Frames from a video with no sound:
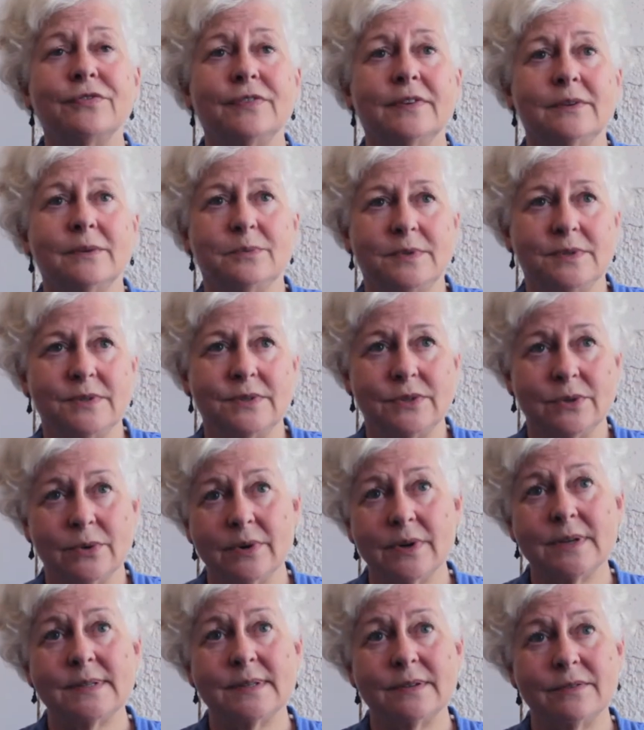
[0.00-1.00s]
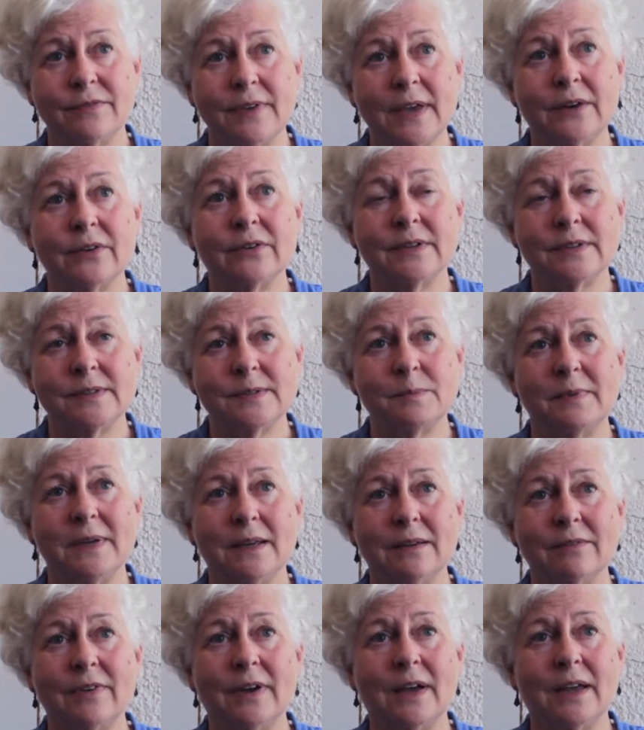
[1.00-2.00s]
filled with stories of veterans
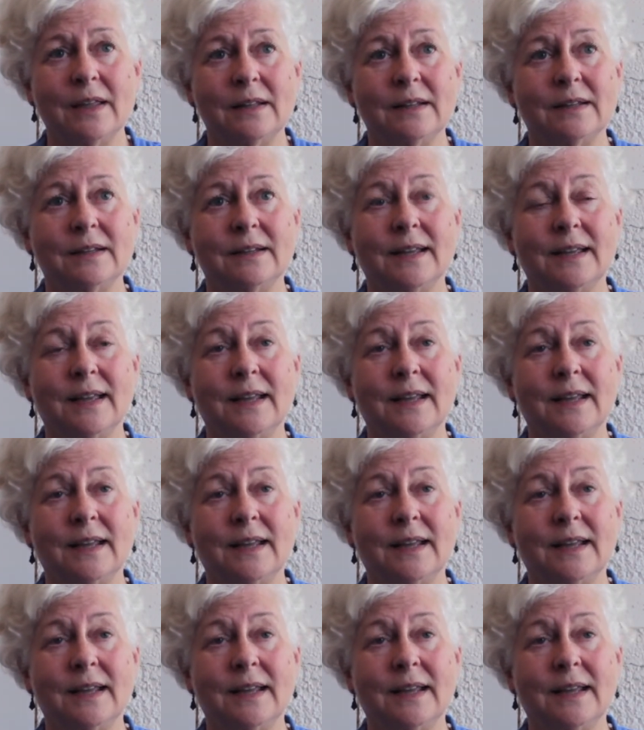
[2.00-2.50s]
being violent,